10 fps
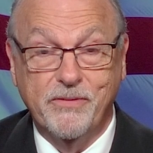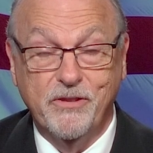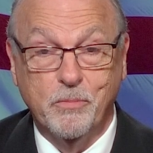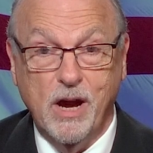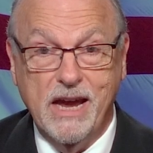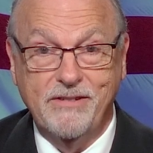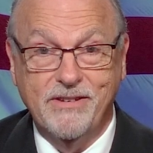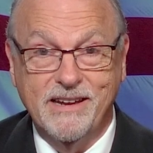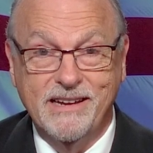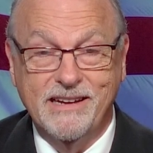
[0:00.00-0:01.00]
of the brave,
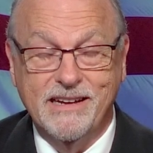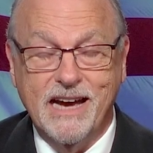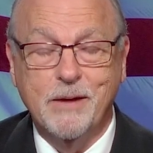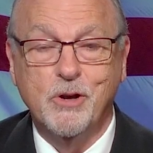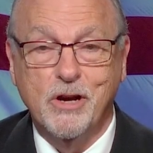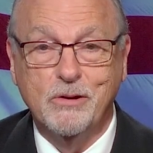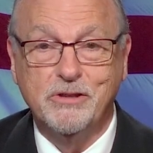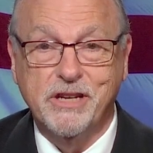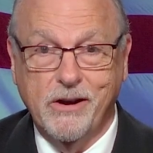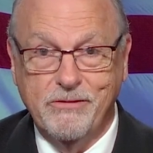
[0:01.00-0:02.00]
I'm your
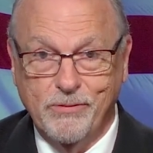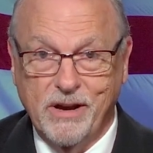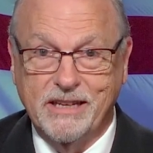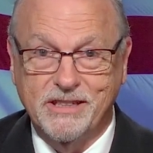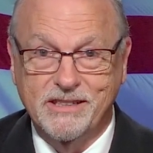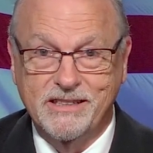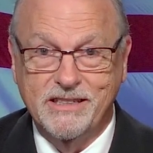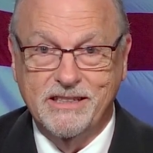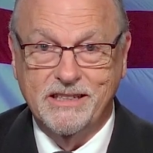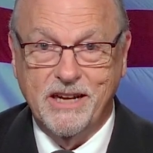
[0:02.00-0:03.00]
host, Gary French.
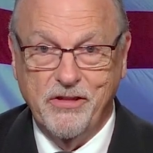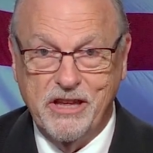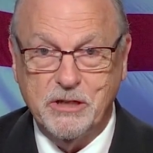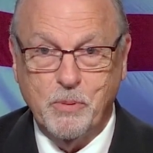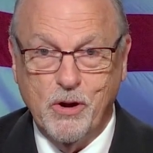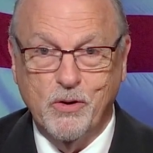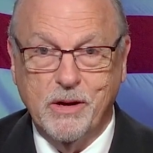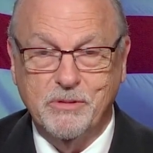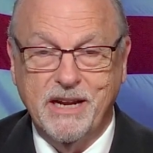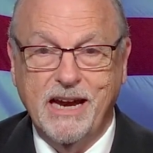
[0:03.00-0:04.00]
On this
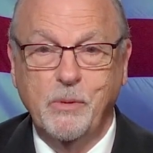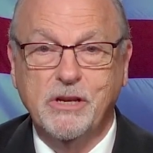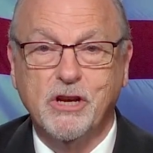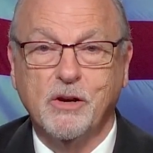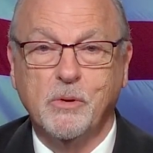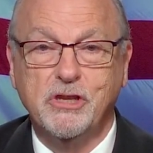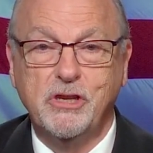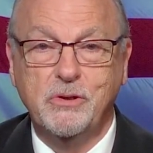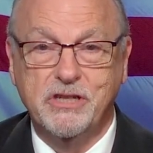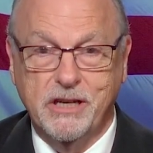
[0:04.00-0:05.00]
program tonight, we talk with
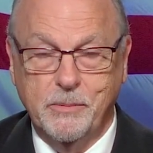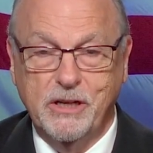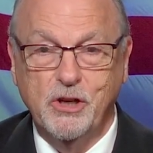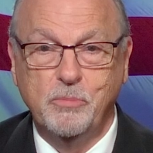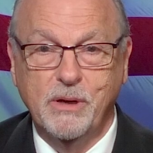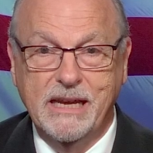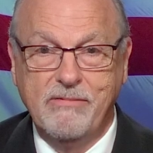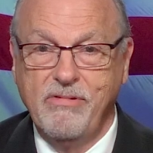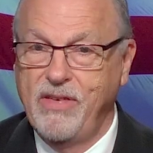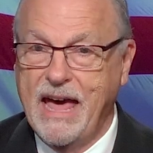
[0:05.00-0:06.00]
two gentlemen who
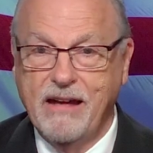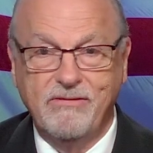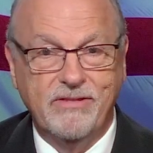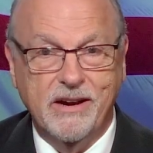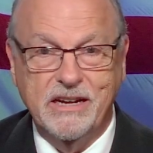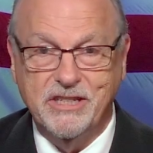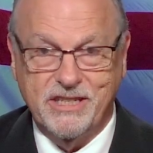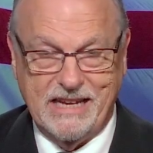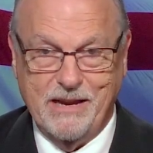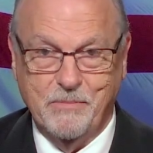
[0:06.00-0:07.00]
believe that very
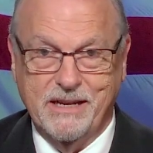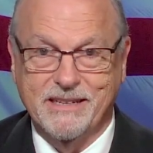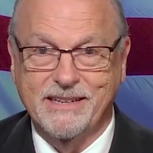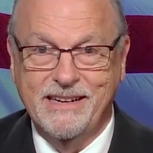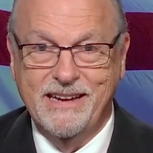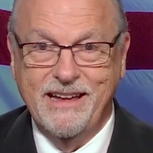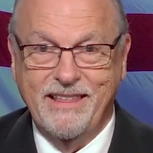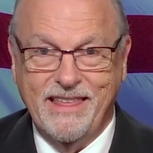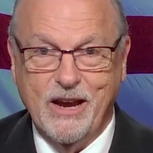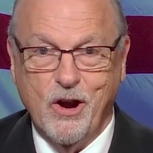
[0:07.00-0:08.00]
statement.
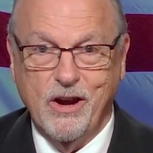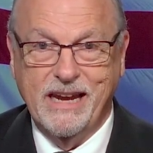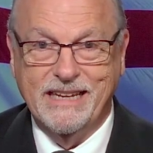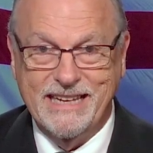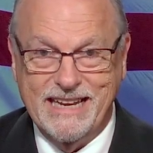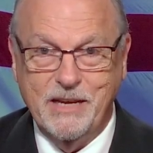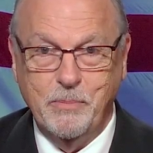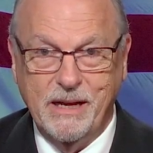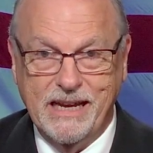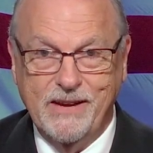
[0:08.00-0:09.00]
They are indeed
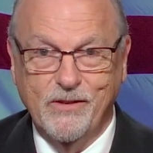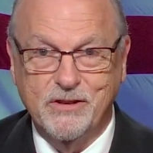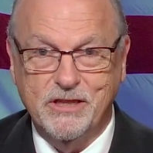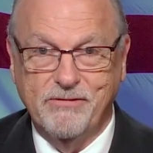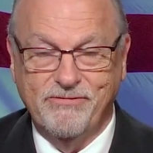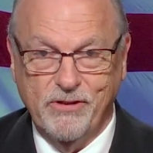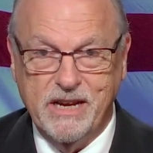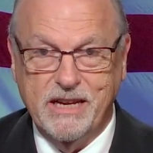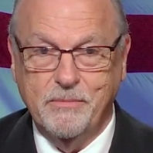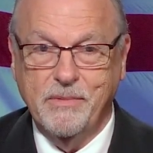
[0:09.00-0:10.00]
believers of
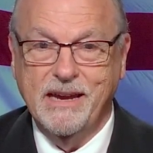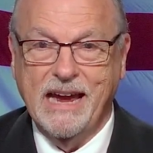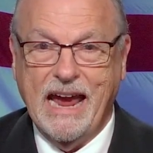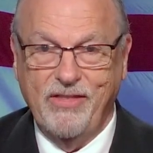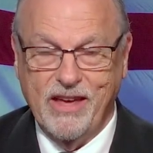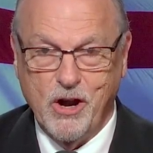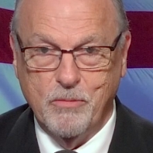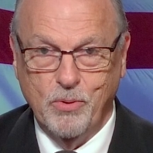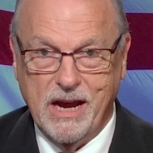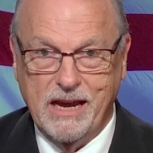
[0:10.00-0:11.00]
freedom, and they are
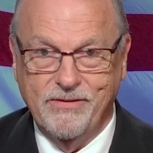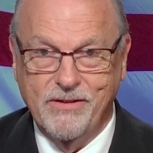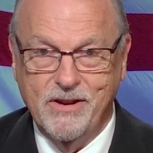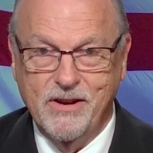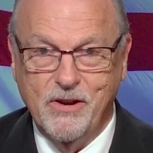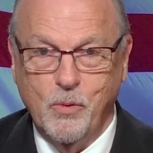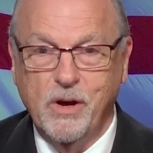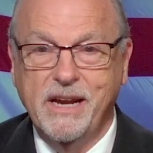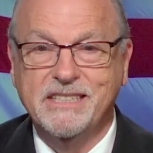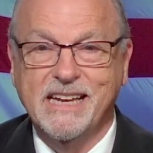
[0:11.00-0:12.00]
brave.
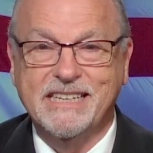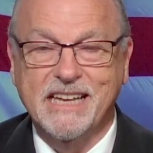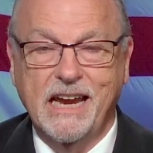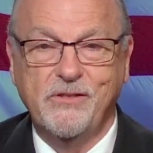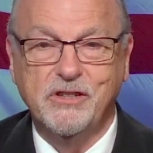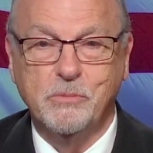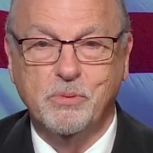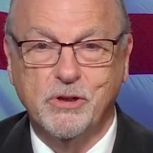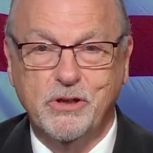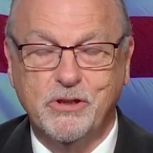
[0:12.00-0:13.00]
One is a television
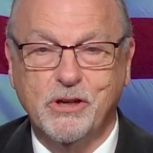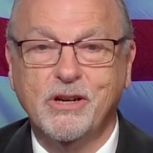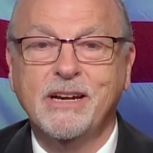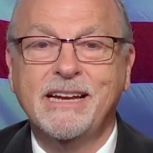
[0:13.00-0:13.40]
producer,